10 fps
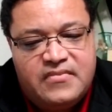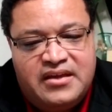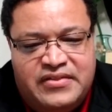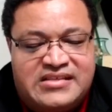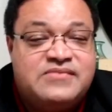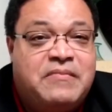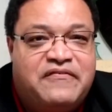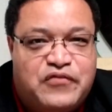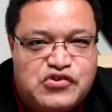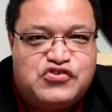That's my
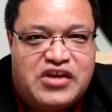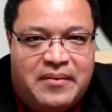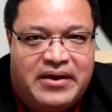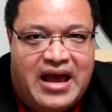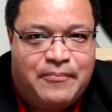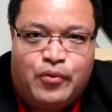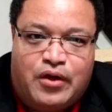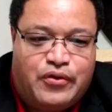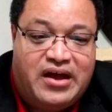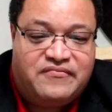first jab at Apple,
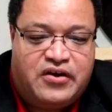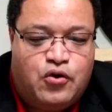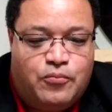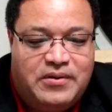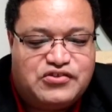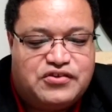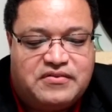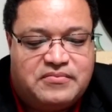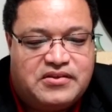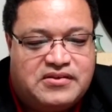although I have a whole bunch of
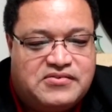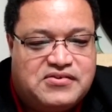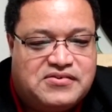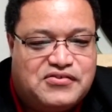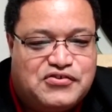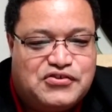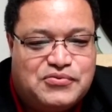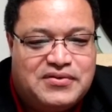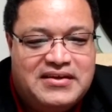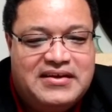them to shoot.